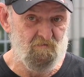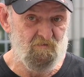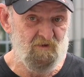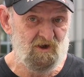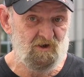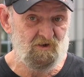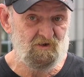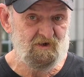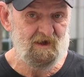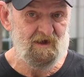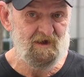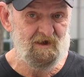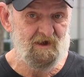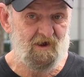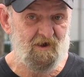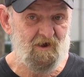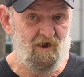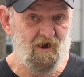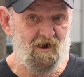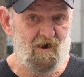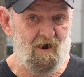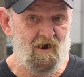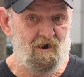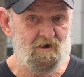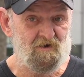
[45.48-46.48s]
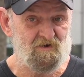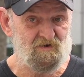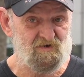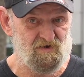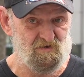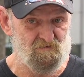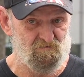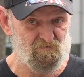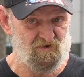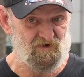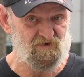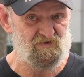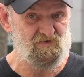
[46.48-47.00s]
of milk in the car,
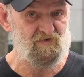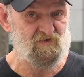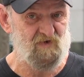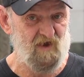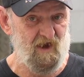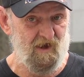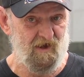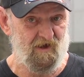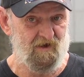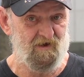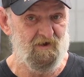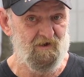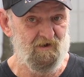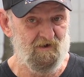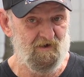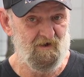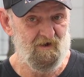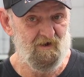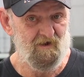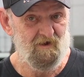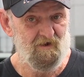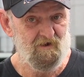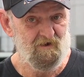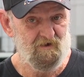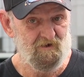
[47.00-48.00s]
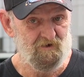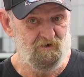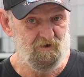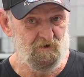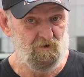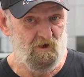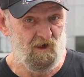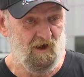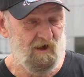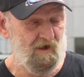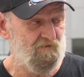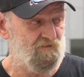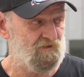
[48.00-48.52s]
it's a mistake.
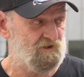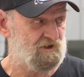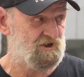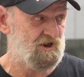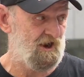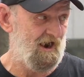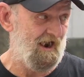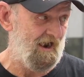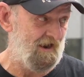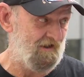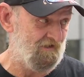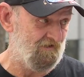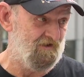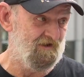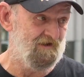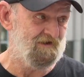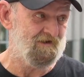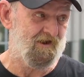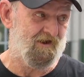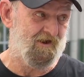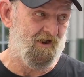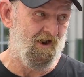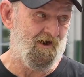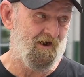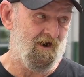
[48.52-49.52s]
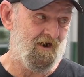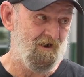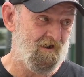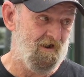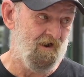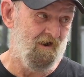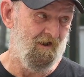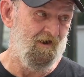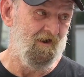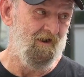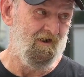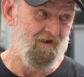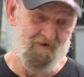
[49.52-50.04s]
You leave a child in the
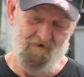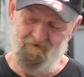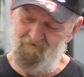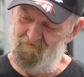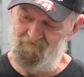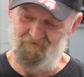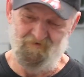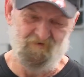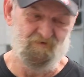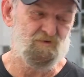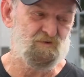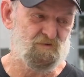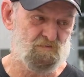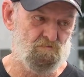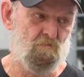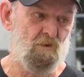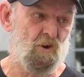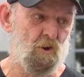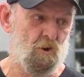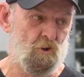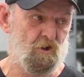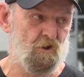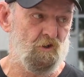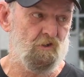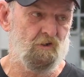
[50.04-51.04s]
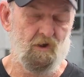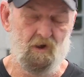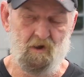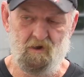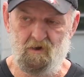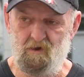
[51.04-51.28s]
car, it's murder.